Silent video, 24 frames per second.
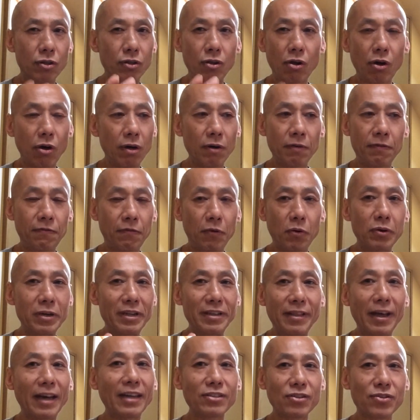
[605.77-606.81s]
not
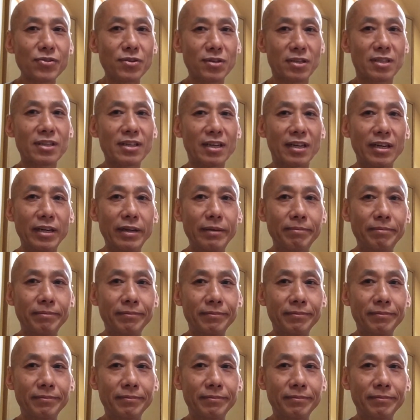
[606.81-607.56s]
afforded that sort of time.